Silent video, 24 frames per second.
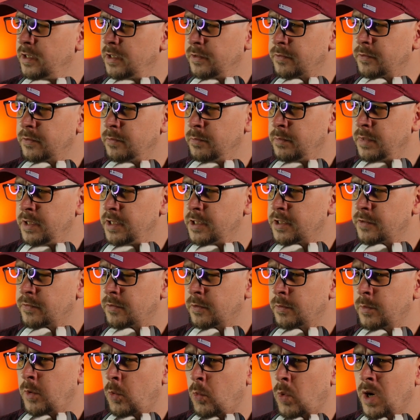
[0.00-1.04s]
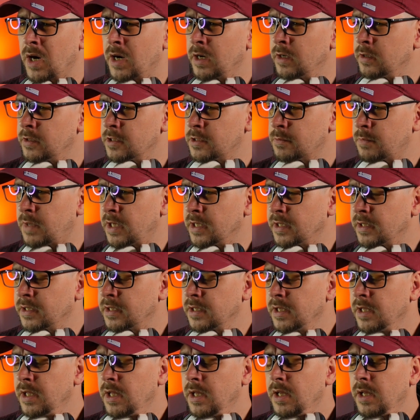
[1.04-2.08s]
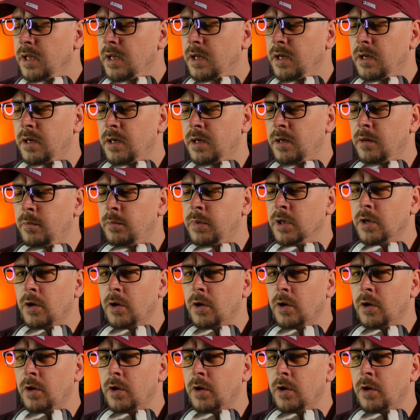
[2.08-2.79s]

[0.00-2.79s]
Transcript: different beast from a wireless mic, but